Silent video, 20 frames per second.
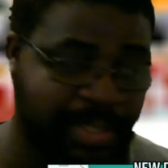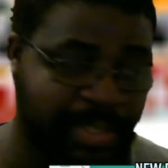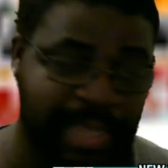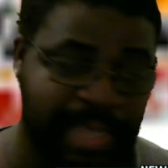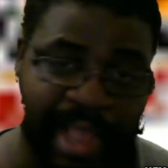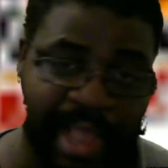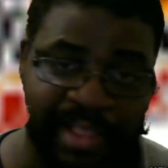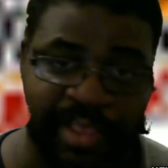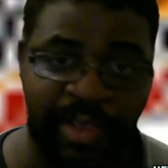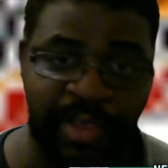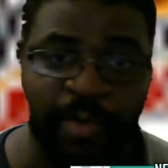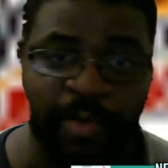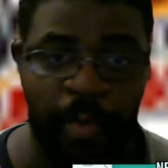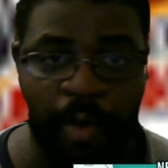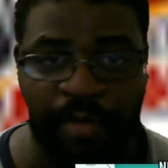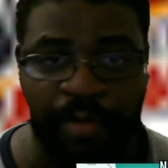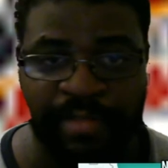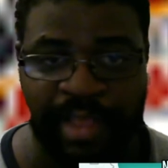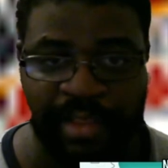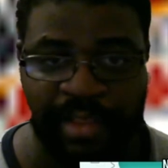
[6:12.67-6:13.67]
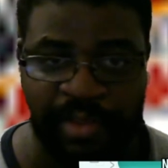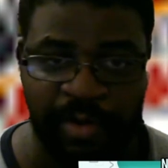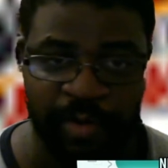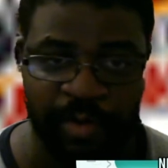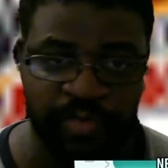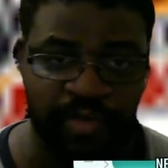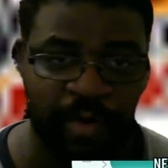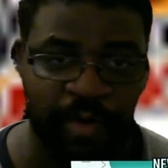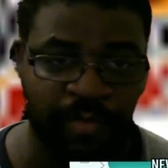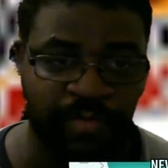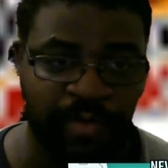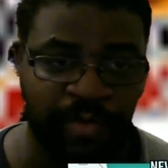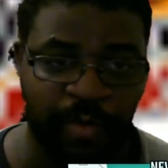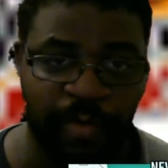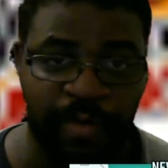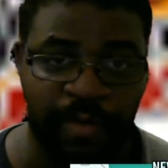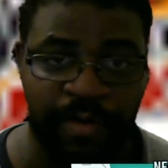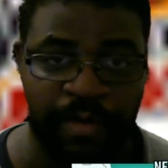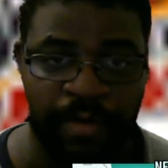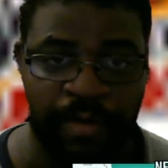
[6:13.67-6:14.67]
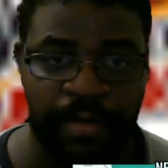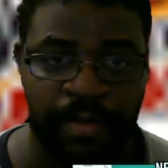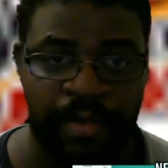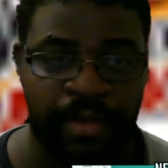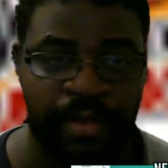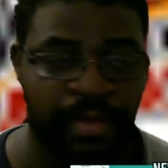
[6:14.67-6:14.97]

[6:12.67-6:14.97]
after he walked out to go talk to old girl,